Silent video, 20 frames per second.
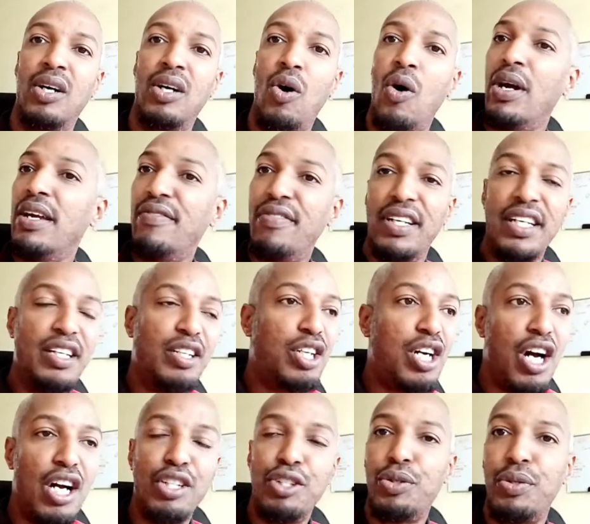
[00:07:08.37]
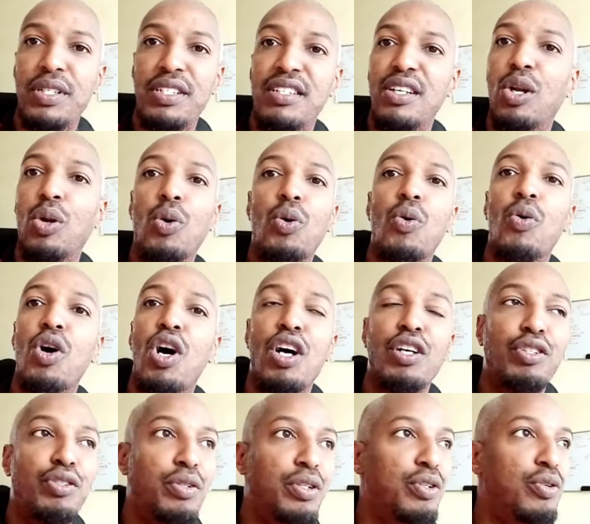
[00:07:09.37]
Or even in countries, in local
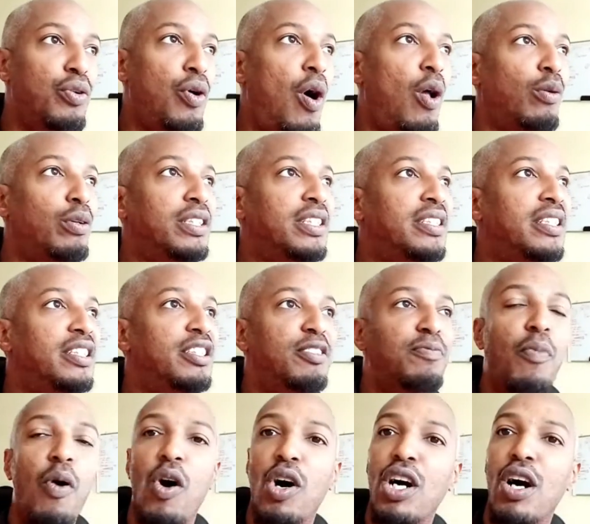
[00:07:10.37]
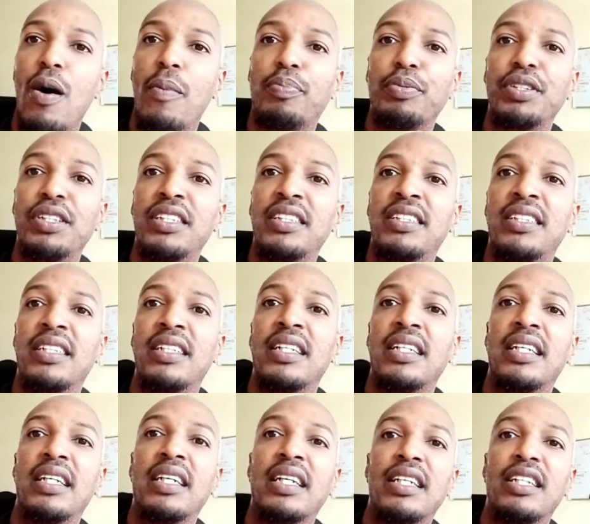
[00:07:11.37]
countries, you always see small companies,
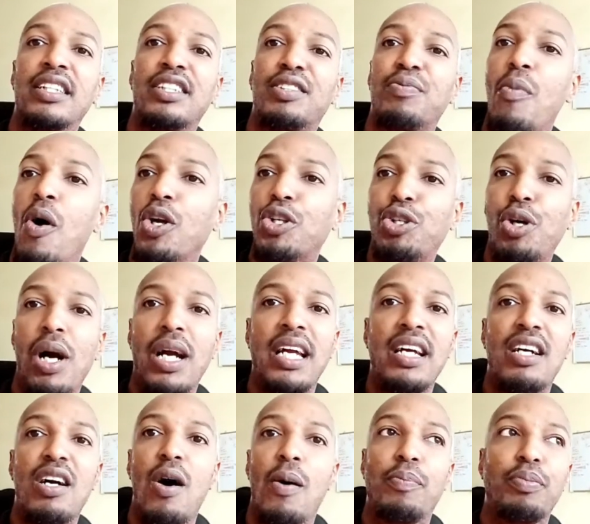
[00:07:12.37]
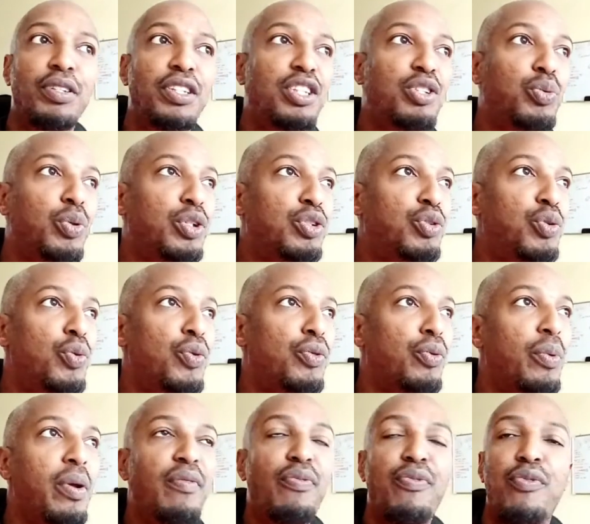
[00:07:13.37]
small trucking companies with 2,
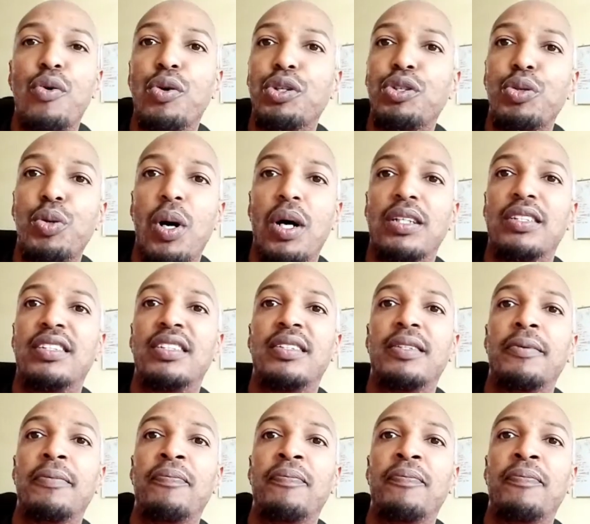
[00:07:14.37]
3, 4 trucks,